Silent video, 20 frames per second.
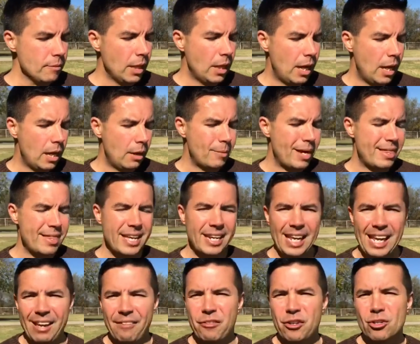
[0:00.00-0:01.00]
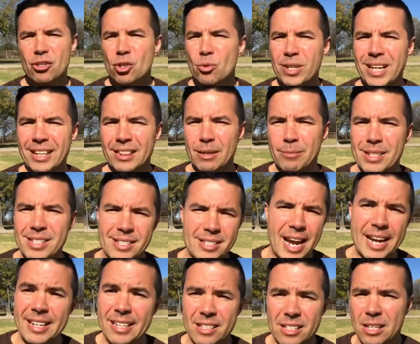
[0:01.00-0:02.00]
And then if you do get them to
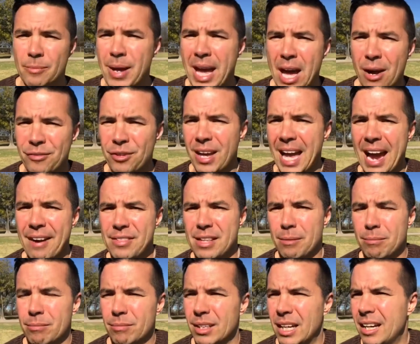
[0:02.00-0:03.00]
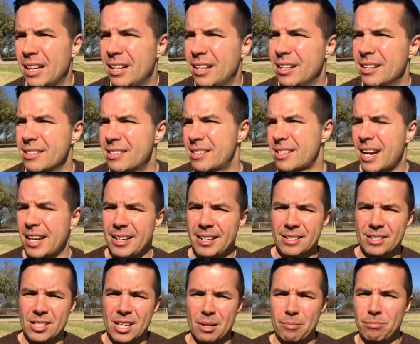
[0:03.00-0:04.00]
sign in somehow, if you have them sign in
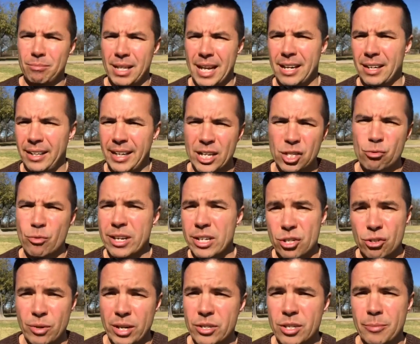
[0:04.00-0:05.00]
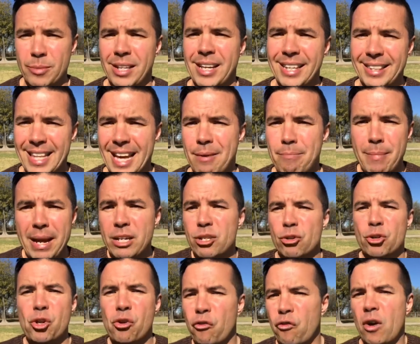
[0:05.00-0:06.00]
some kind of guest registry or something like that, make
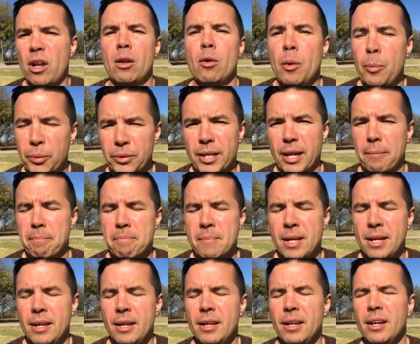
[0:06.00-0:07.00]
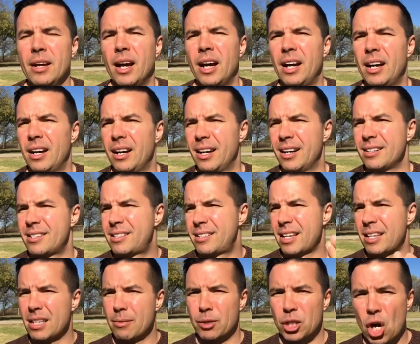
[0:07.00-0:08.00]
sure you follow up with them.
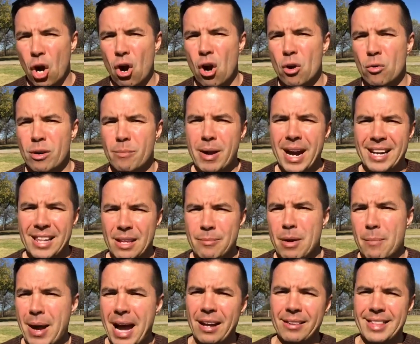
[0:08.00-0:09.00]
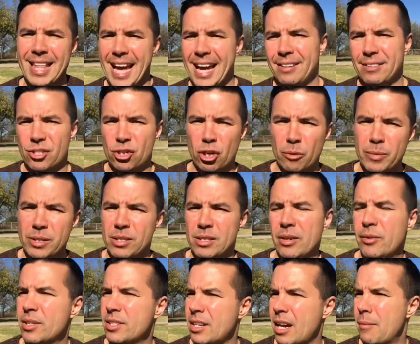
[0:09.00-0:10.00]
Send them a card reminding them about that sermon
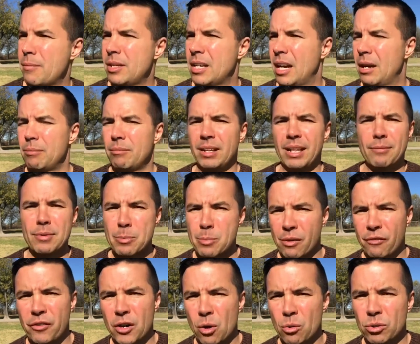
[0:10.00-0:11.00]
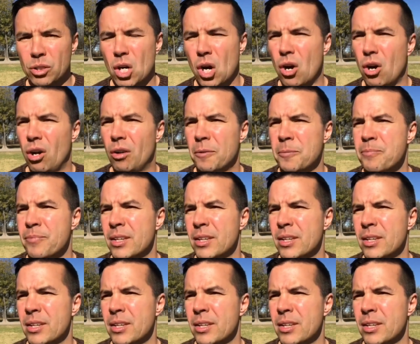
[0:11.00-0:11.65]
series coming up. Give them a phone call